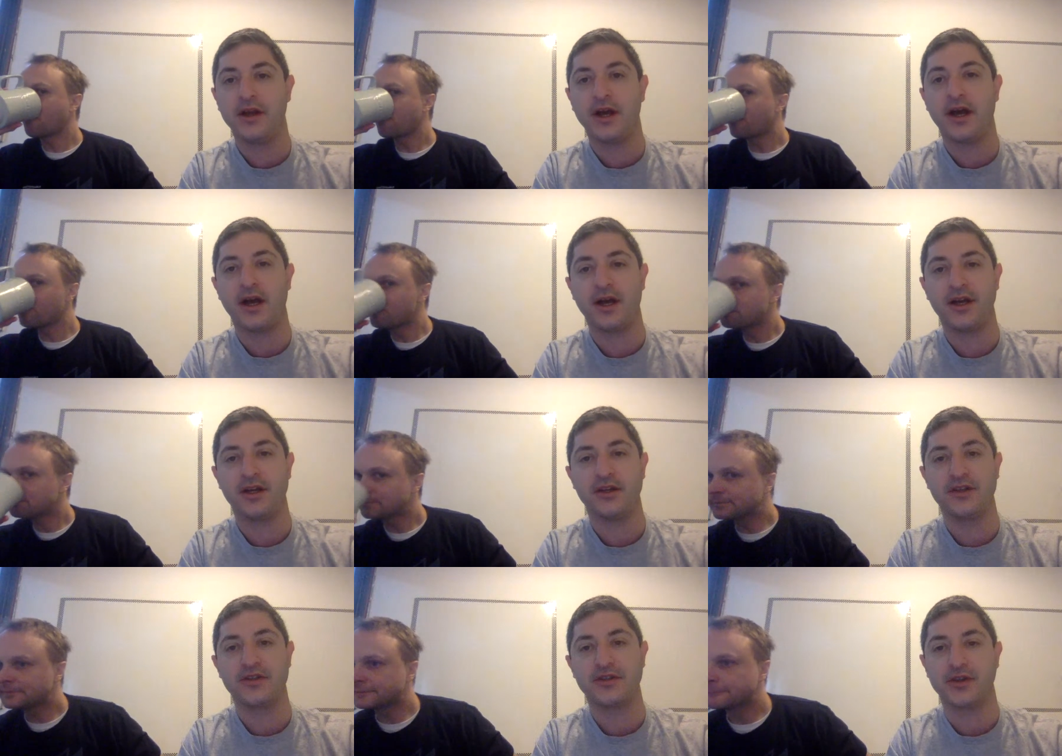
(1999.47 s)

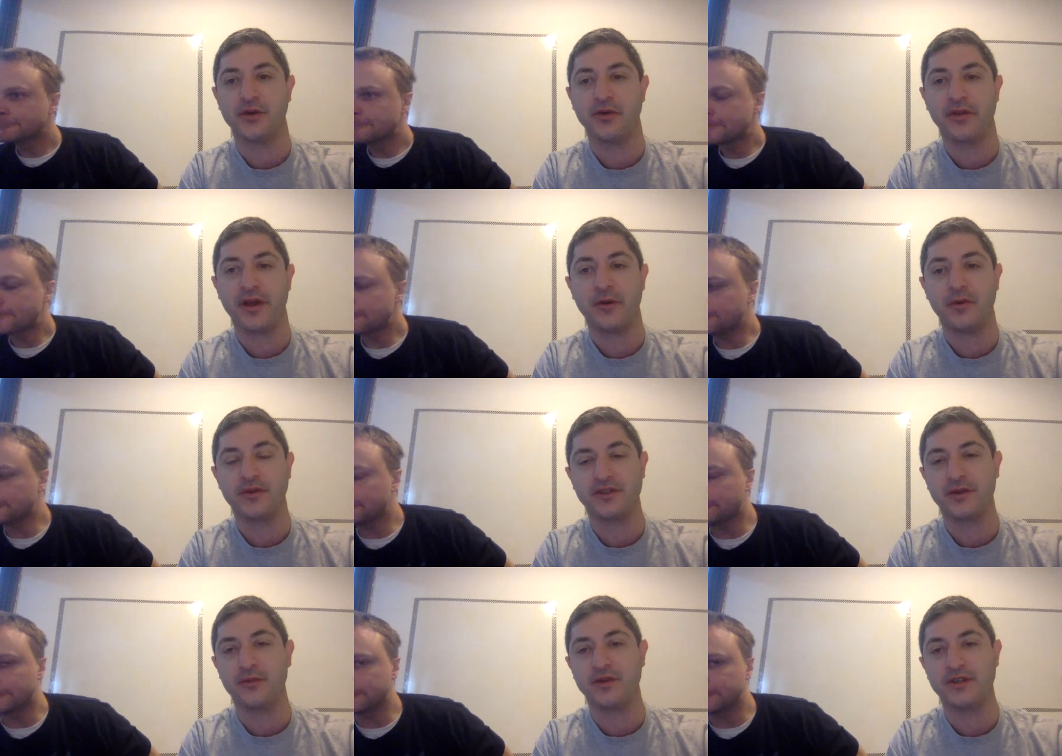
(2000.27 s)
Speaker 1: uh, so that when
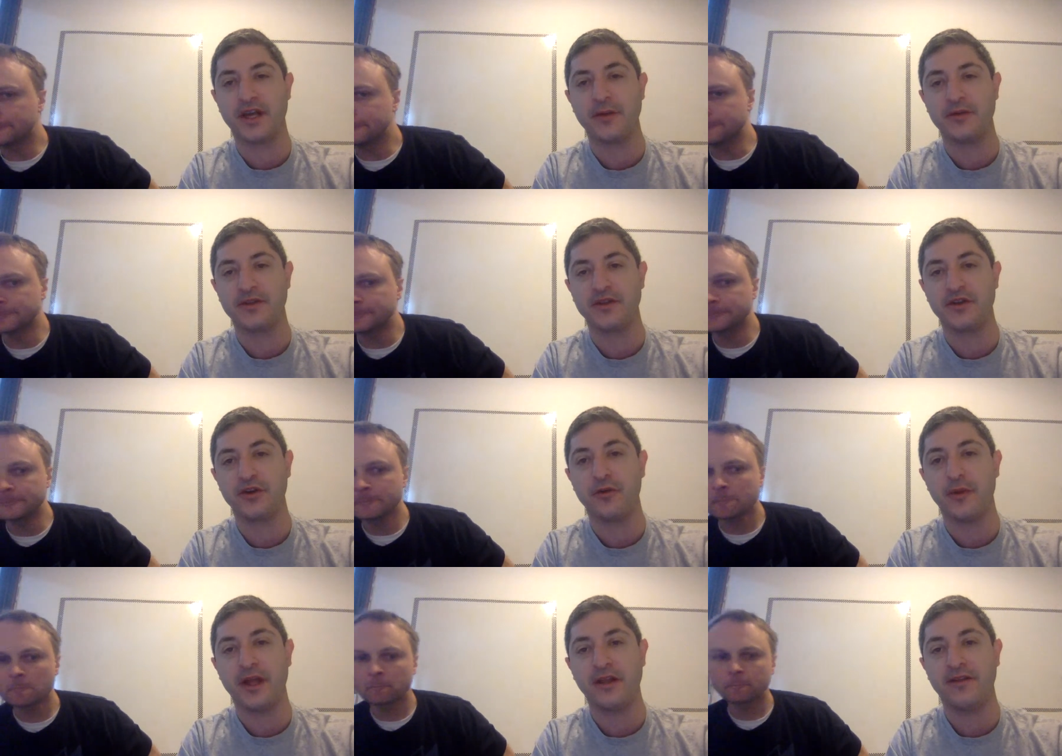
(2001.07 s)
someone types in the
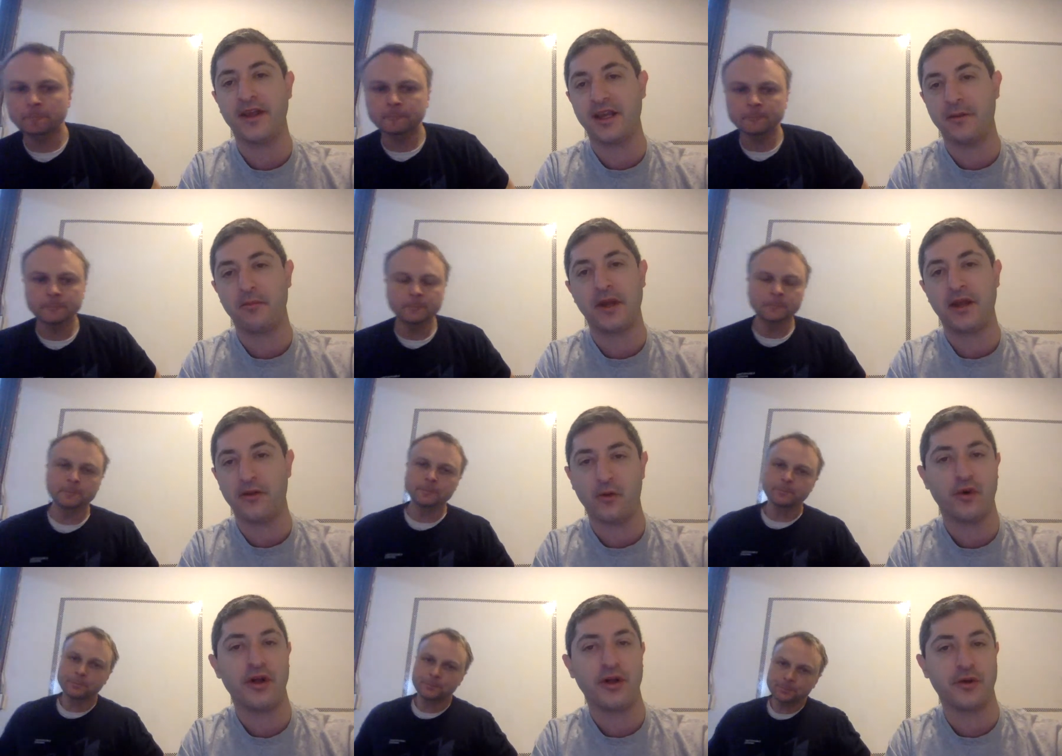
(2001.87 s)
domain, they can pay the
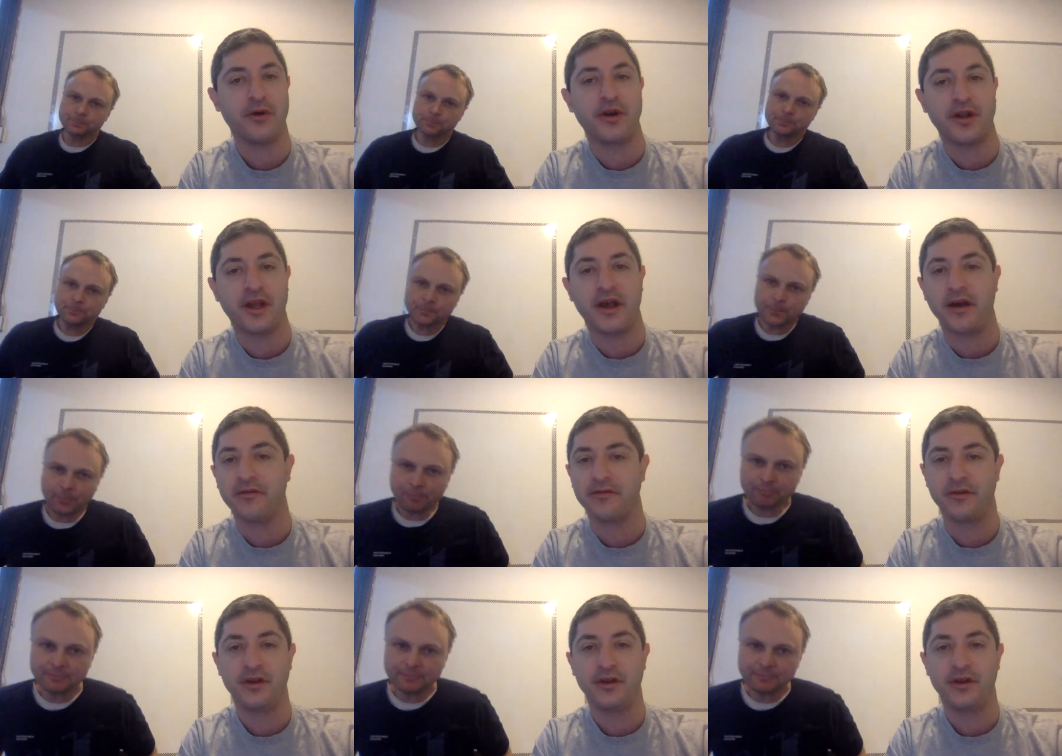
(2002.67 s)
wallet you already have.